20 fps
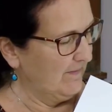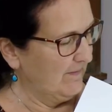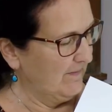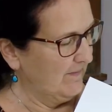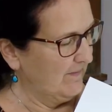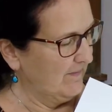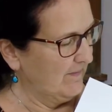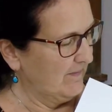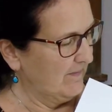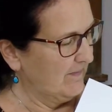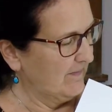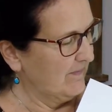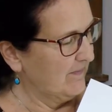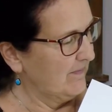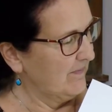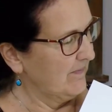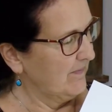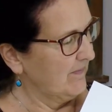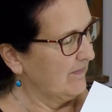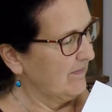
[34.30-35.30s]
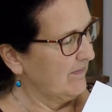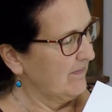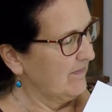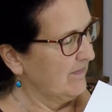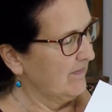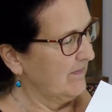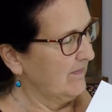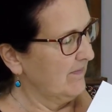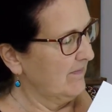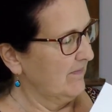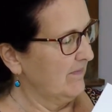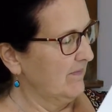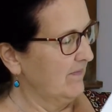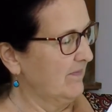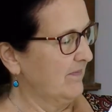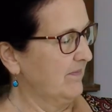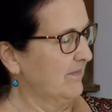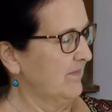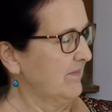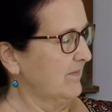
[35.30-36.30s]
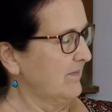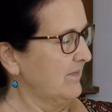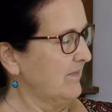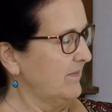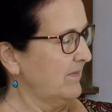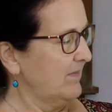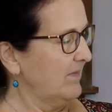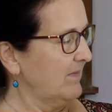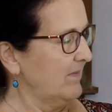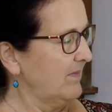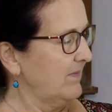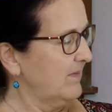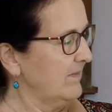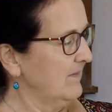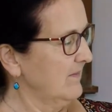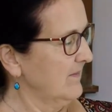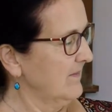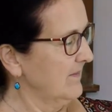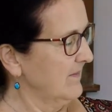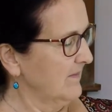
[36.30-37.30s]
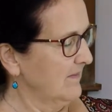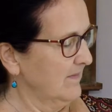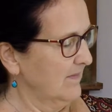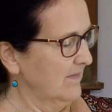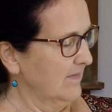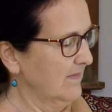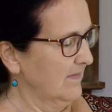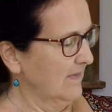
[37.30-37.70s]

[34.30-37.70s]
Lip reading: No one is speaking in this clip.